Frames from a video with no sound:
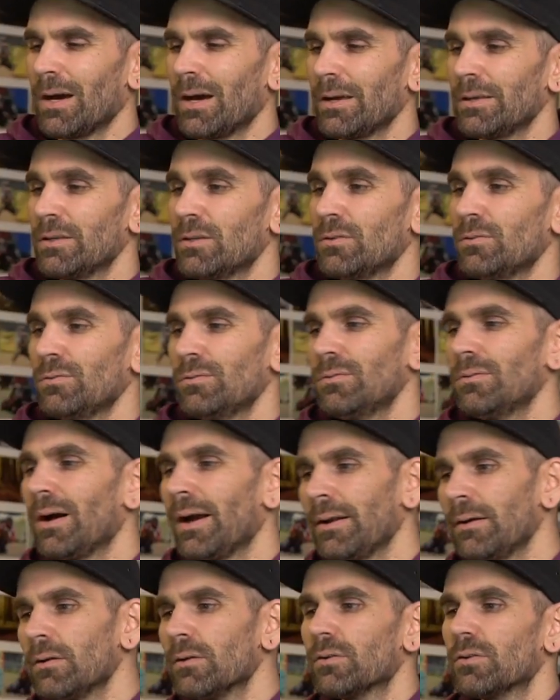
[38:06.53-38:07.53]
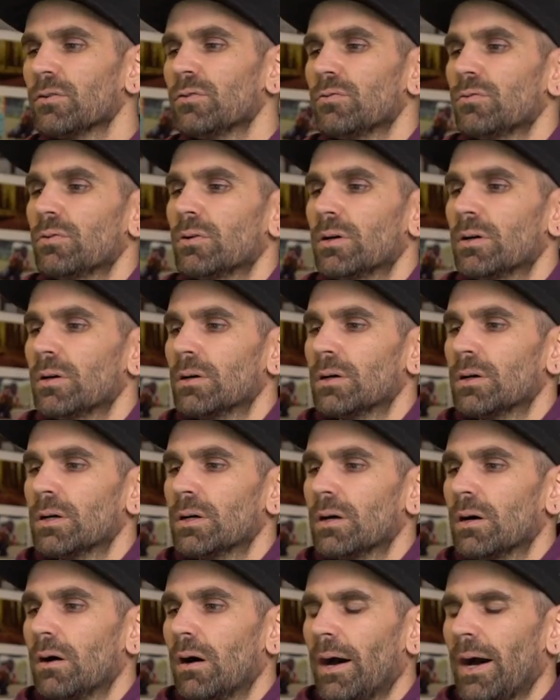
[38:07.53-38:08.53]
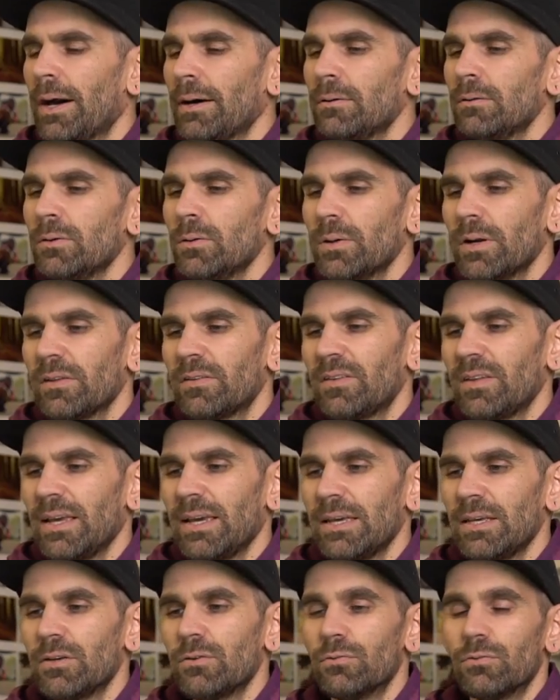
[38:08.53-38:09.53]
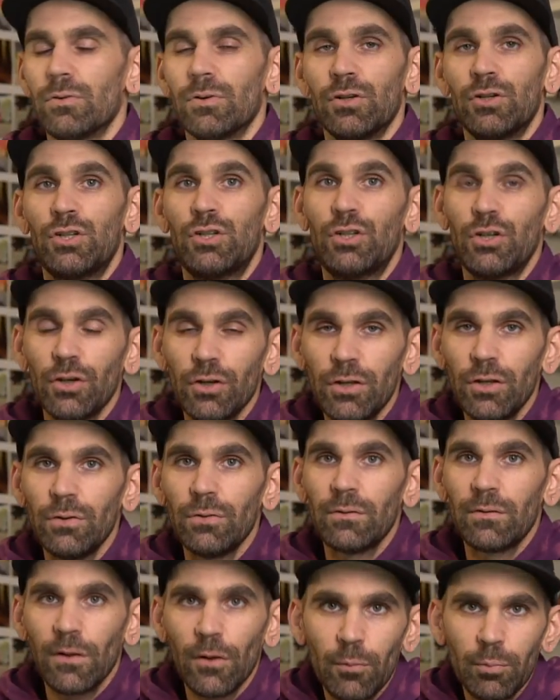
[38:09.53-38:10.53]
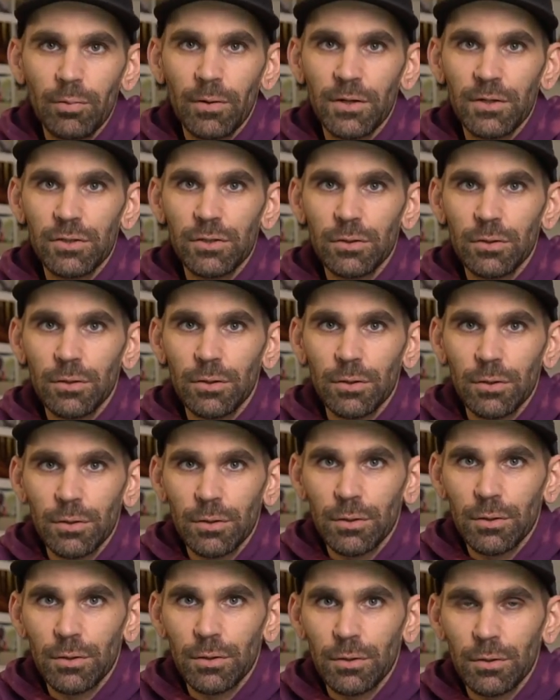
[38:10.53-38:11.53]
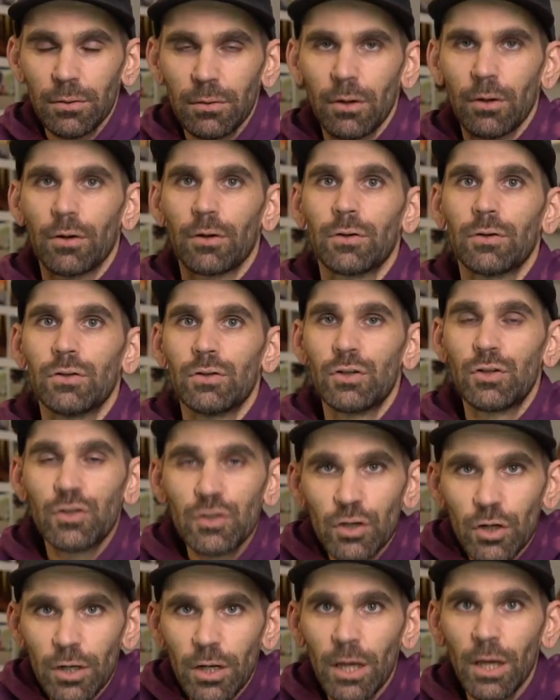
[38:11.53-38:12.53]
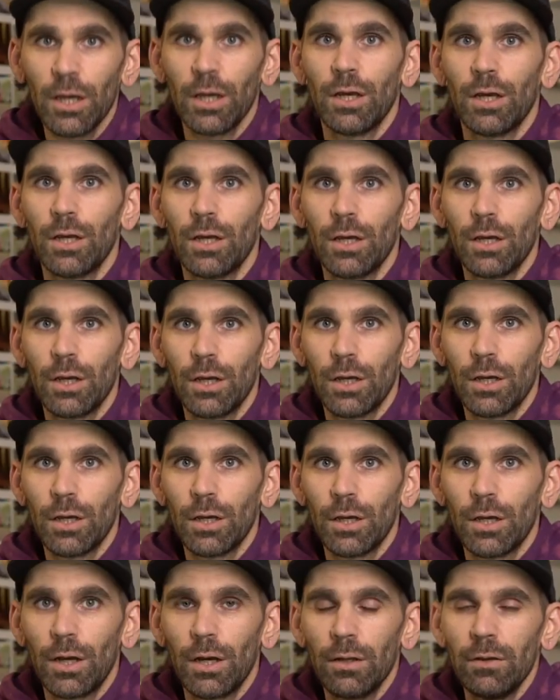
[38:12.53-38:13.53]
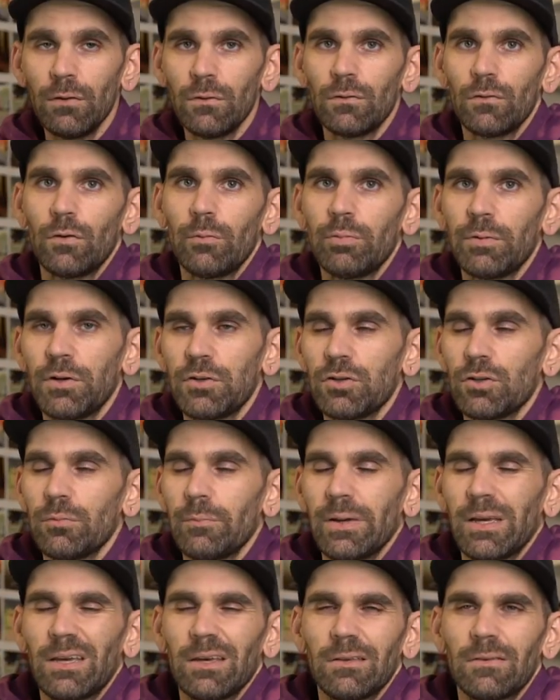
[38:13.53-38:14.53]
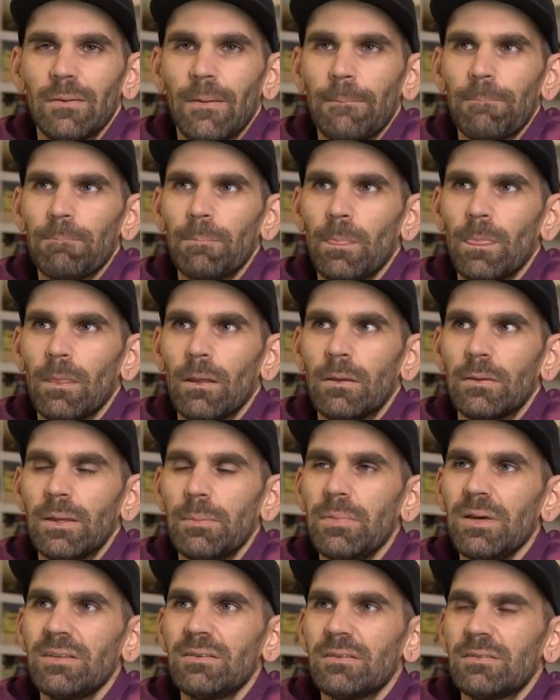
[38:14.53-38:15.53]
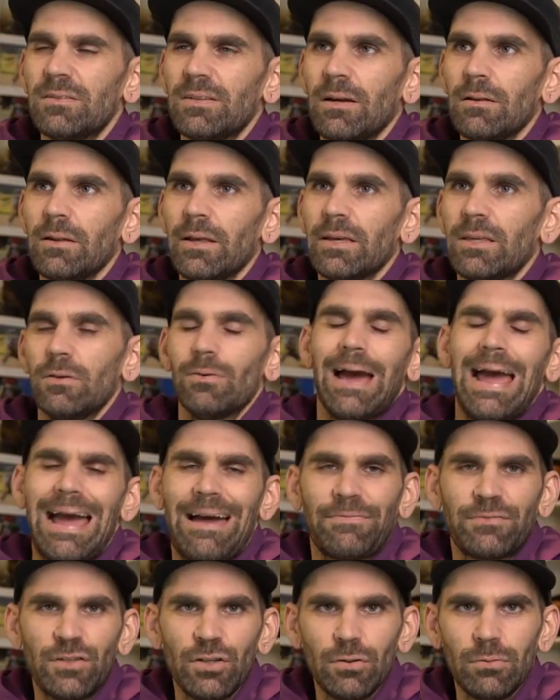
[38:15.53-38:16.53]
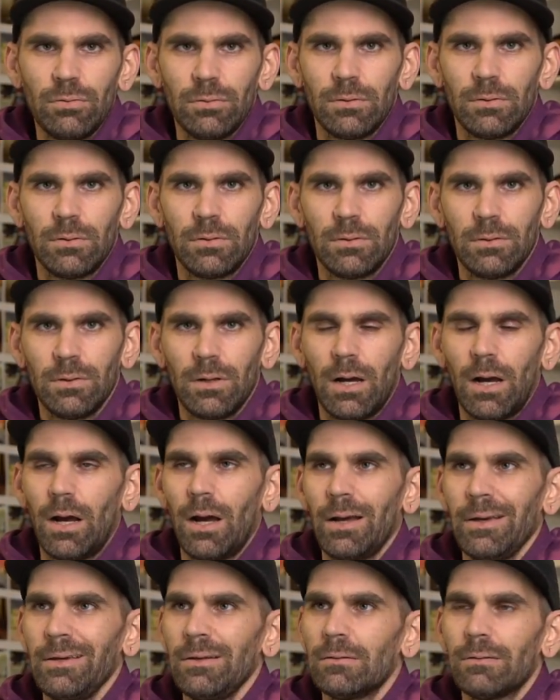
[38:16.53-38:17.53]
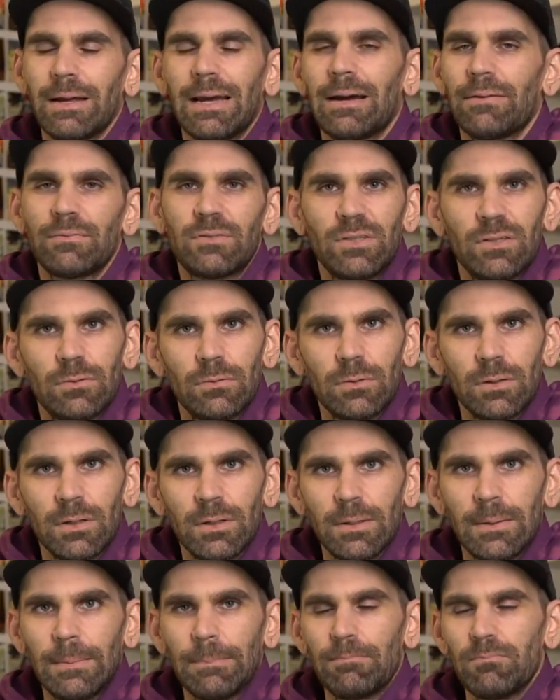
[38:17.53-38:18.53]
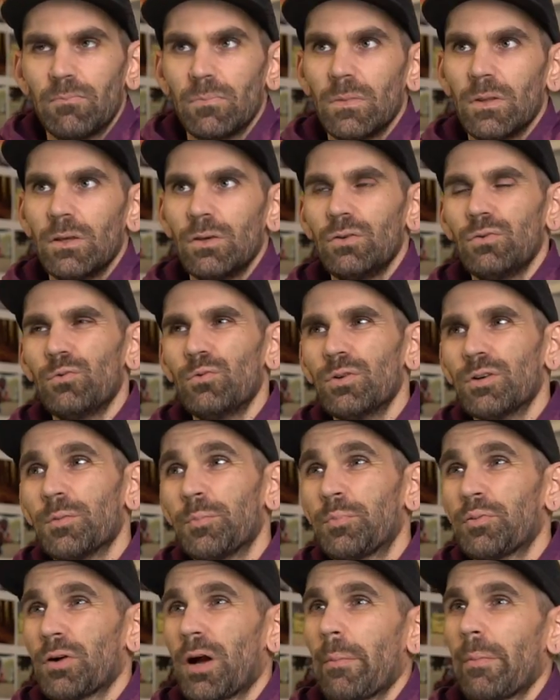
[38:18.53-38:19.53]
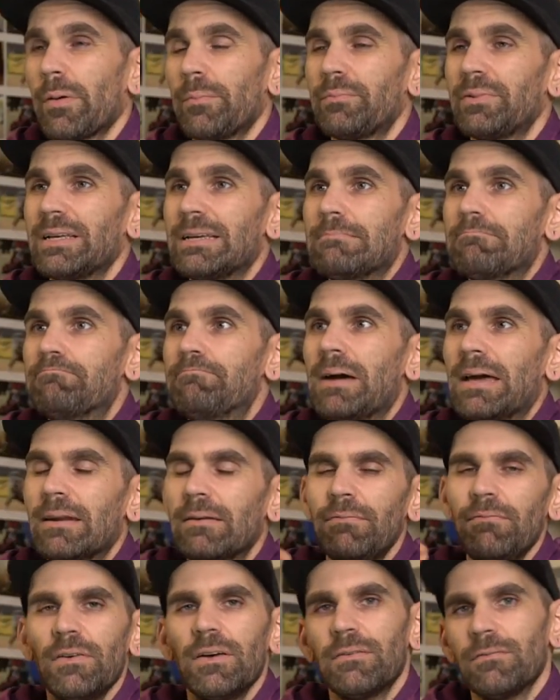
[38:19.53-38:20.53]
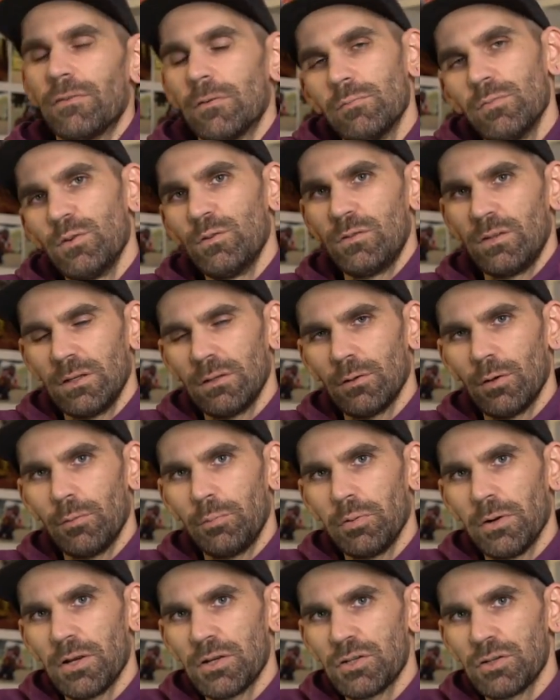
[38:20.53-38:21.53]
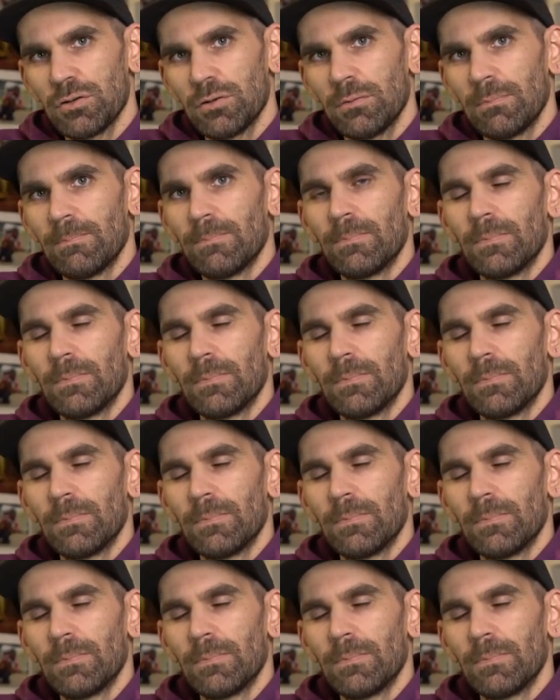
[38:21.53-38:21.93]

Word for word: you. I don't want to say you should use low pressure or should use low pressure, because that makes it sound like you have to. You don't have to. You will probably benefit from using low pressure.